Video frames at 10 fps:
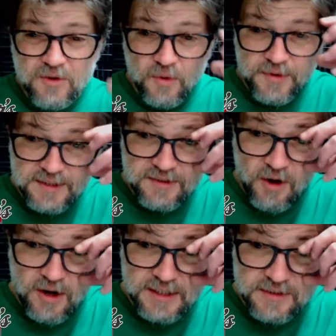Northeast
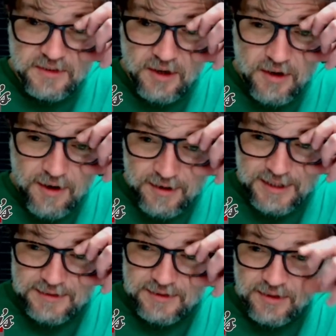
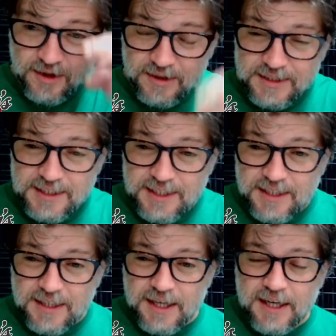Arkansas.
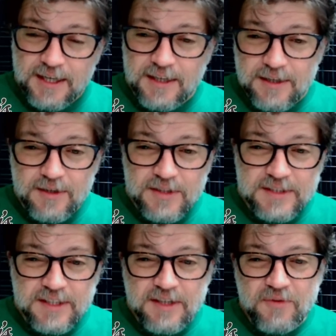
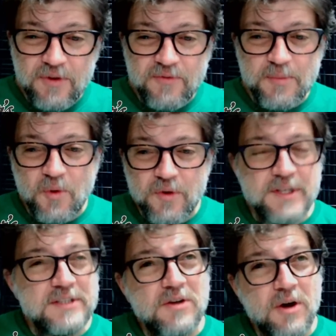Let's see. If you're from
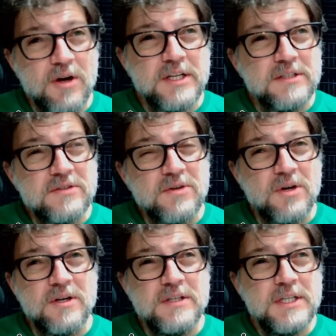Northeast
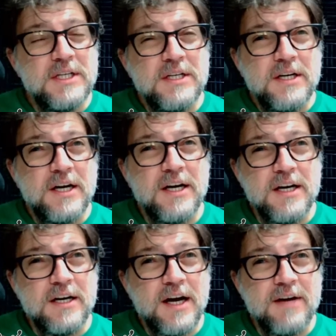Arkansas,
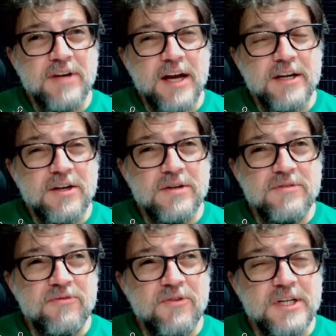I've got
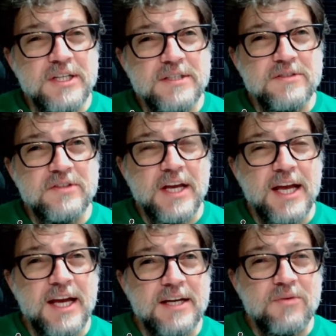good friends
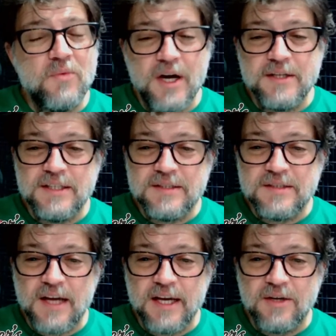at Rodney's
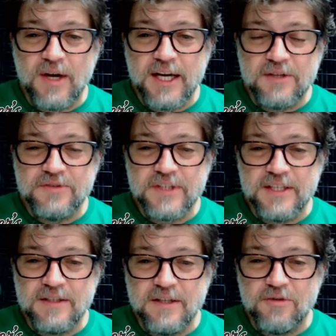Cycle House
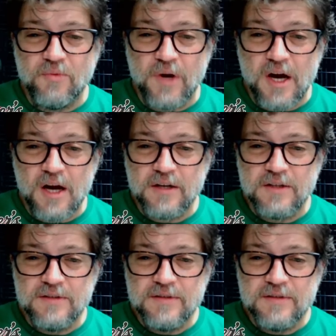in Little Rock.